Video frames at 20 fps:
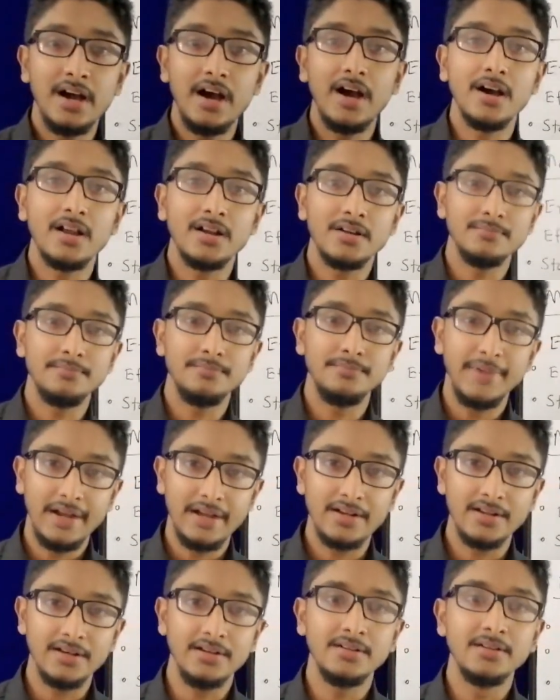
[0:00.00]
are a
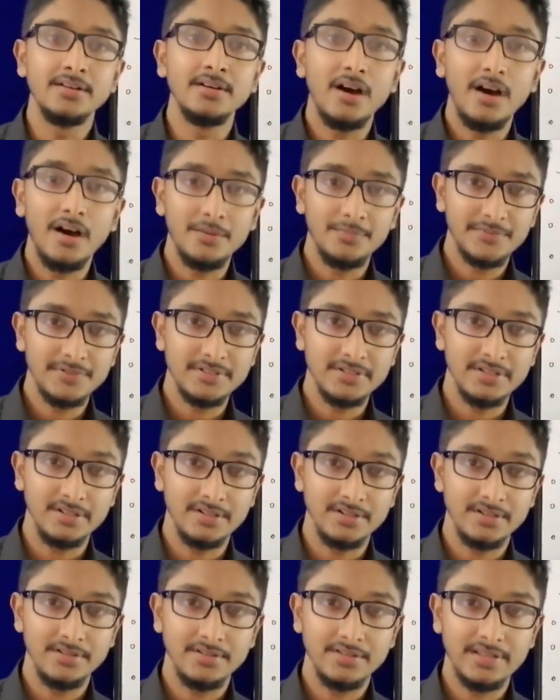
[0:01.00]
better
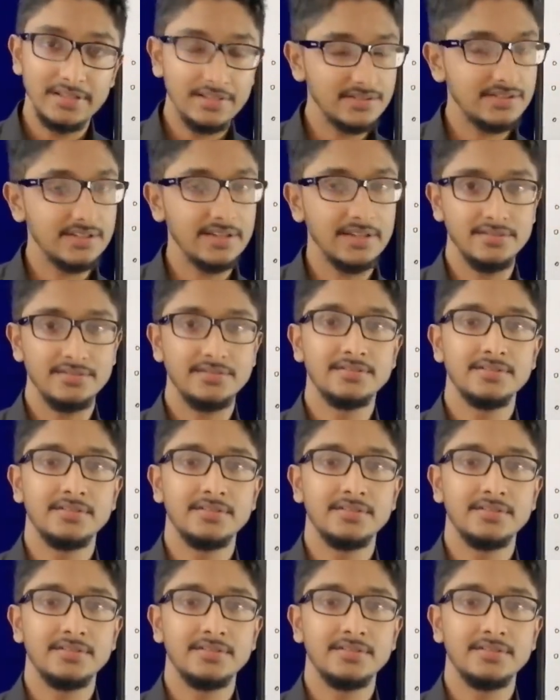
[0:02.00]
option these days,